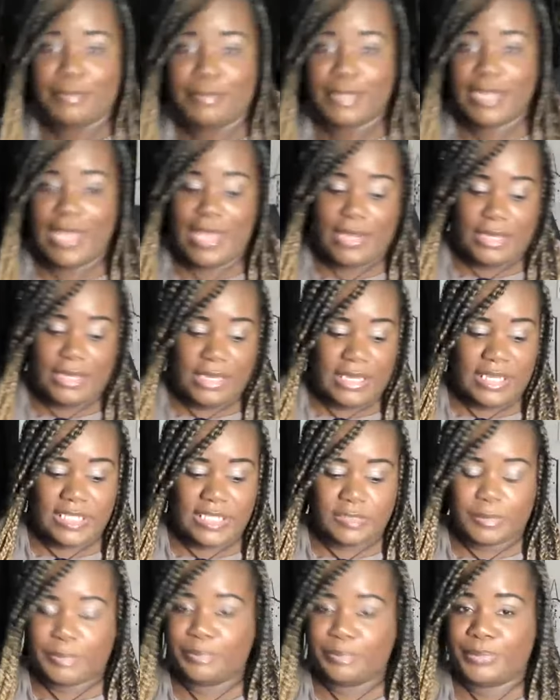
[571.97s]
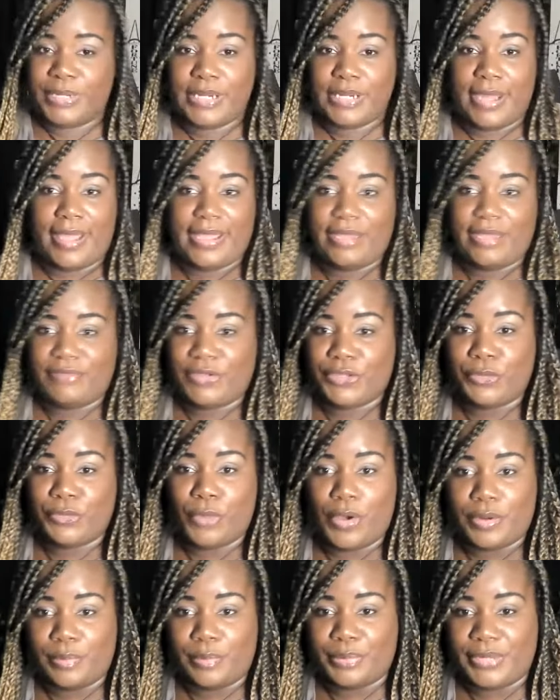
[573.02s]
daddy, husband, put it however you
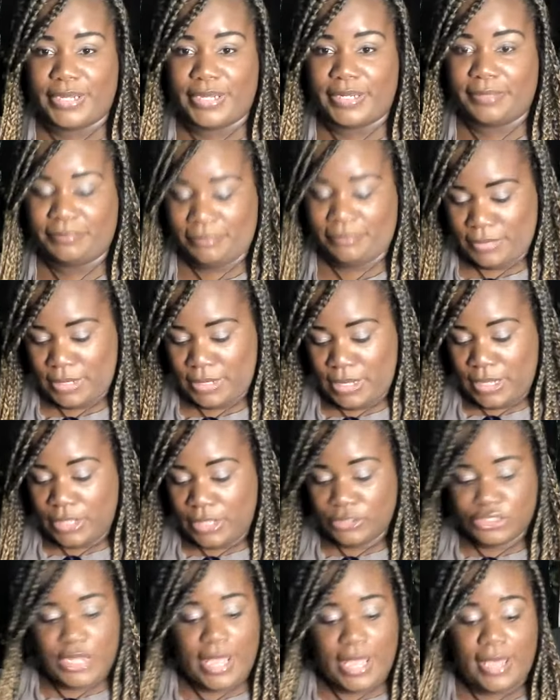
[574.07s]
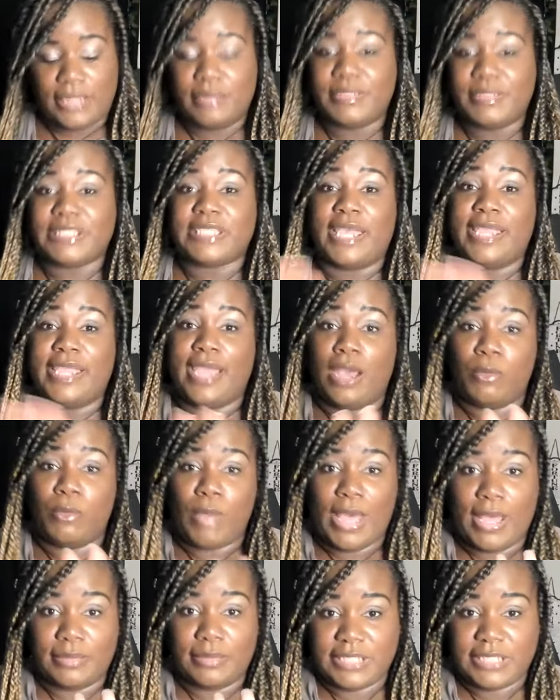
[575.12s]
want to put it. Child, let me tell y'all
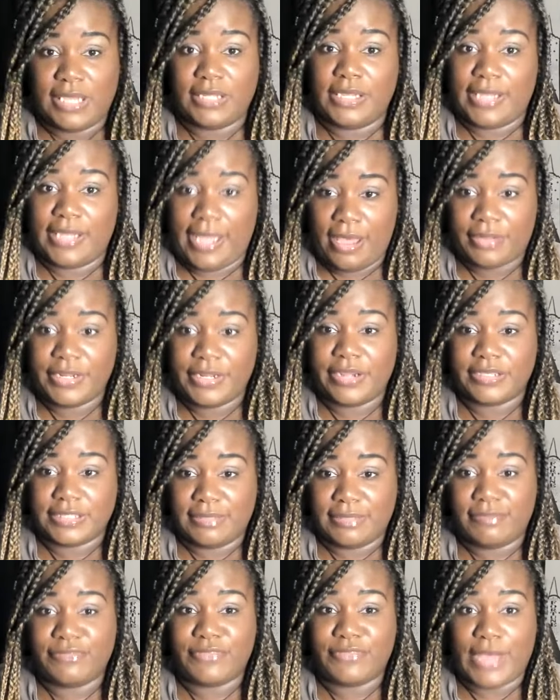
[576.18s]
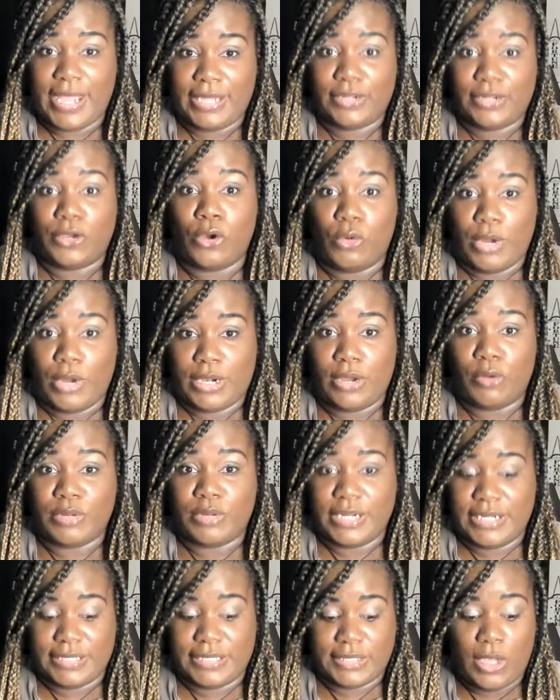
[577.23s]
why I'm telling y'all there's some fighting going on
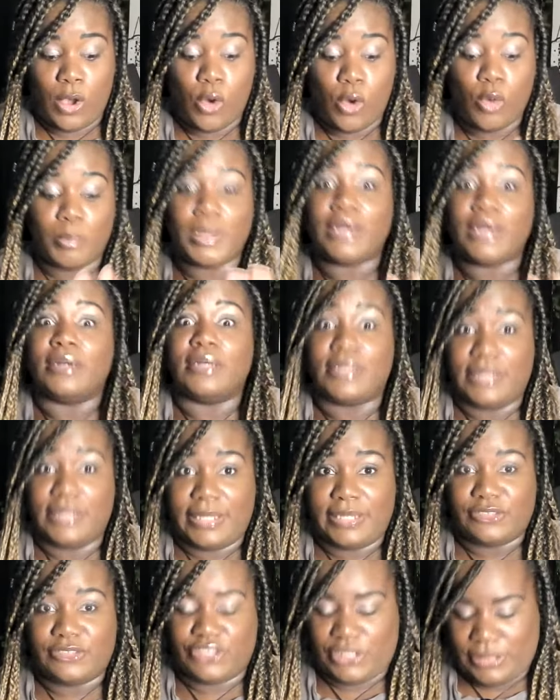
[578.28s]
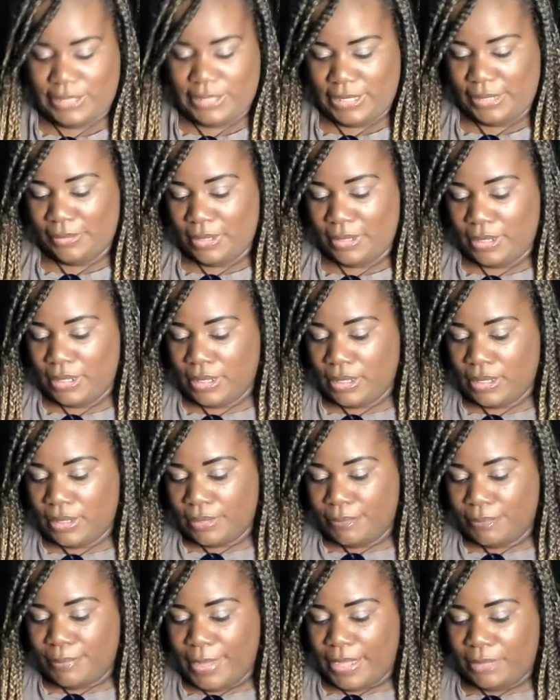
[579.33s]
in this home, allegedly.
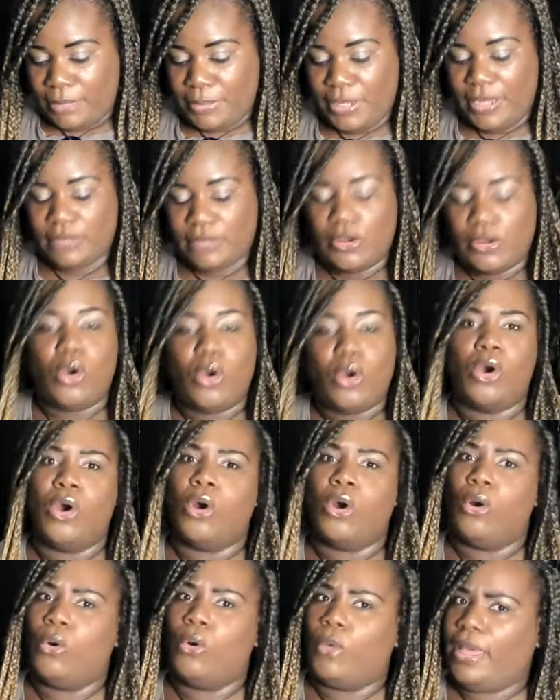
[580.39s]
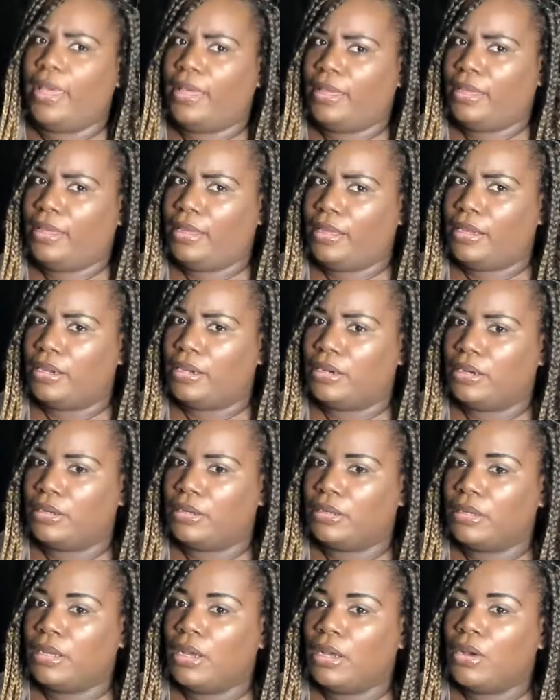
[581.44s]
Baby, oh, hell.
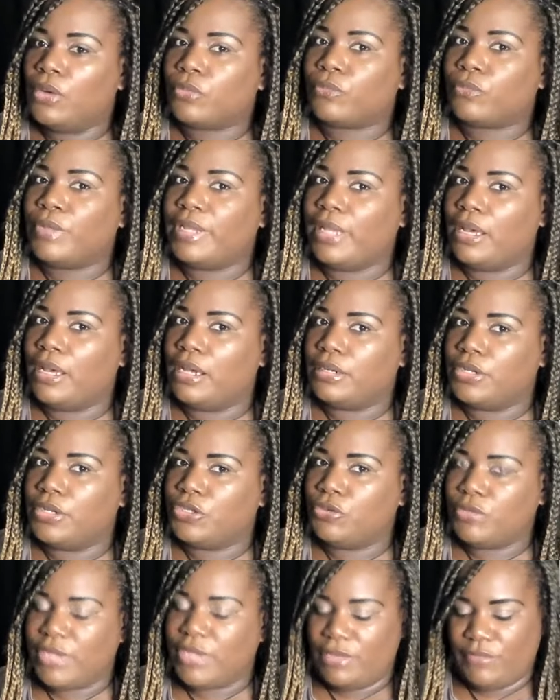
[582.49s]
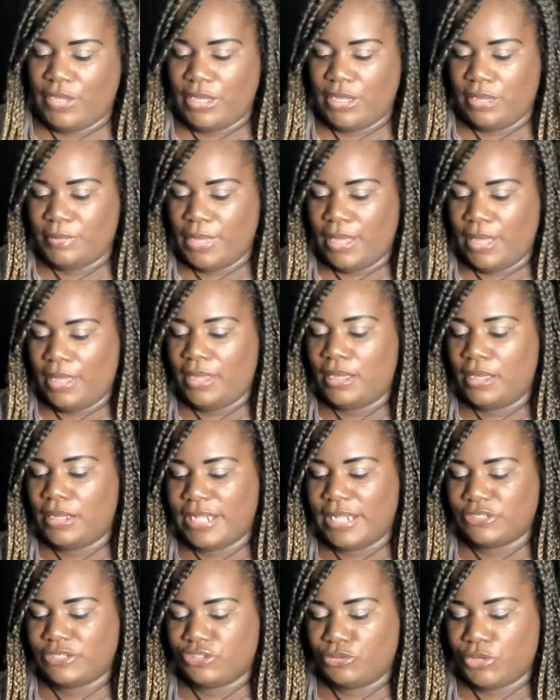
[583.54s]
Rihanna, you giving him hell,
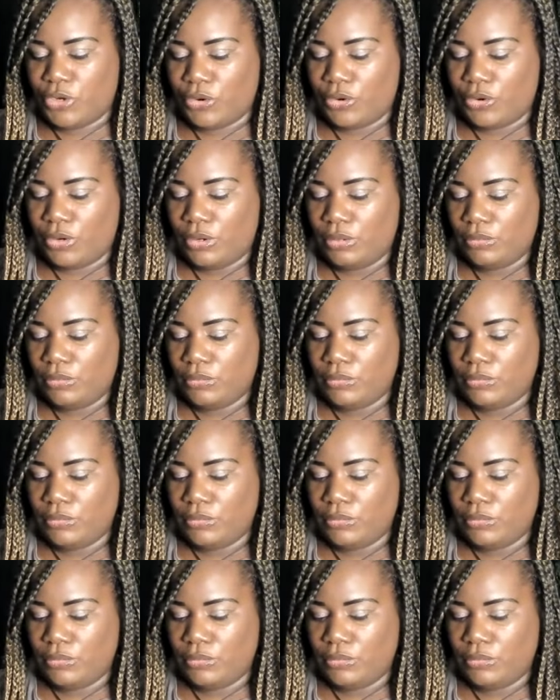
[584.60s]
ain't you, girl?